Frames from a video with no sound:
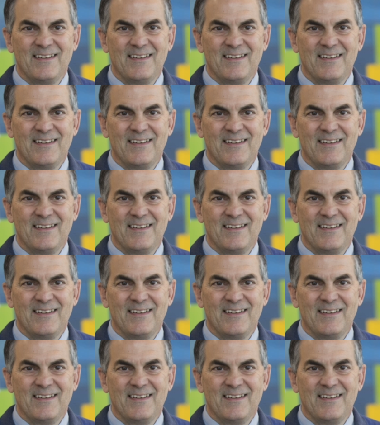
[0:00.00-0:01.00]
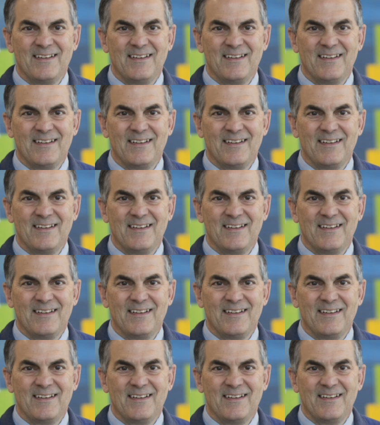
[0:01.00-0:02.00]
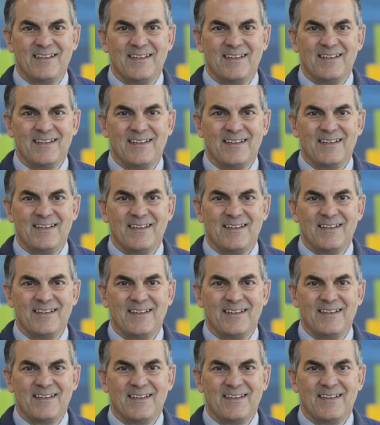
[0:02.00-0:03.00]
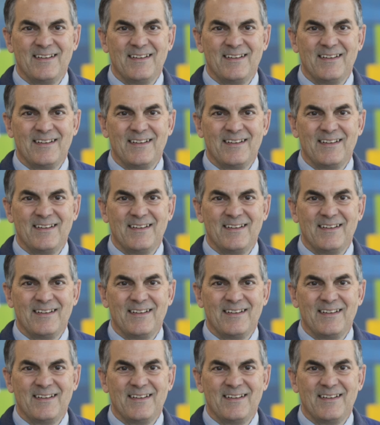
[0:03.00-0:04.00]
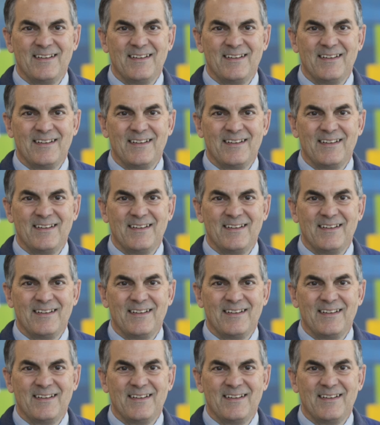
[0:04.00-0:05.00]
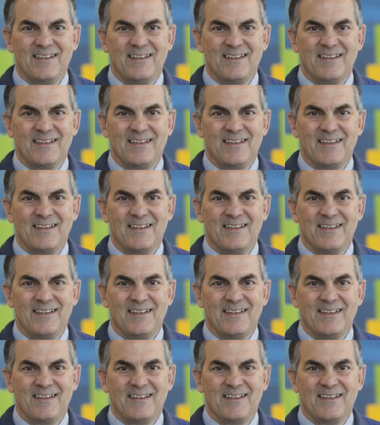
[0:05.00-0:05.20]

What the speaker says: The face doesn't move, so there is nothing to read.